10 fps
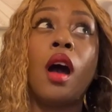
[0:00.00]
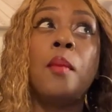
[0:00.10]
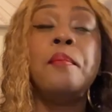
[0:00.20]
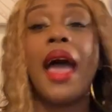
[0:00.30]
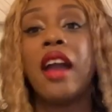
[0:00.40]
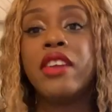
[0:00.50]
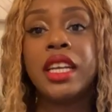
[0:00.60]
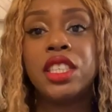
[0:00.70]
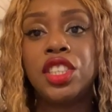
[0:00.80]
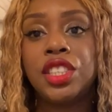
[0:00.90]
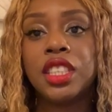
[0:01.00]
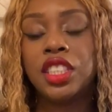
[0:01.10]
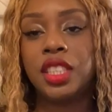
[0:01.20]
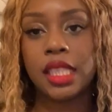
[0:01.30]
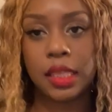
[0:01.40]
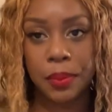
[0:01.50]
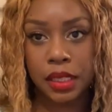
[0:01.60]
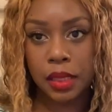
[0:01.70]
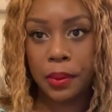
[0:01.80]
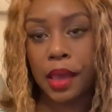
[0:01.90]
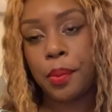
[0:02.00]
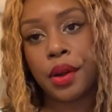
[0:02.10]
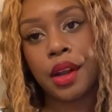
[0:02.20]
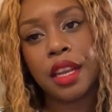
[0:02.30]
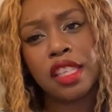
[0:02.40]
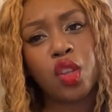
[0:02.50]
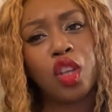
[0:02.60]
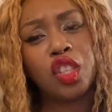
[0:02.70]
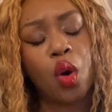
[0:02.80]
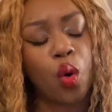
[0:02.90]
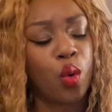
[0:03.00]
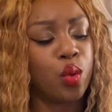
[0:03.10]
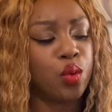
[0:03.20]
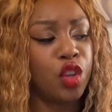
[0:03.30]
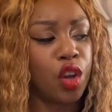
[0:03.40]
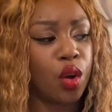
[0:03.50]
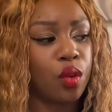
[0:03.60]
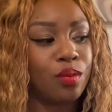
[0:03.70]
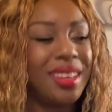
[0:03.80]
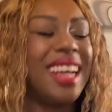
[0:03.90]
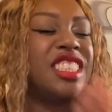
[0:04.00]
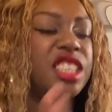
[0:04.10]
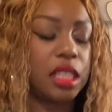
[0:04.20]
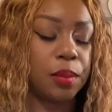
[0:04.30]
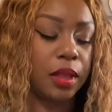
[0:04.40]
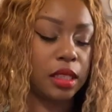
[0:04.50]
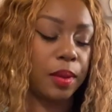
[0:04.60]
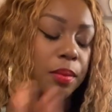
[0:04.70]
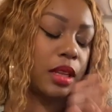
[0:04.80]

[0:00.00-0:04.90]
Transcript: marriage is just a piece of paper, and it's also, you know, not just a piece of paper.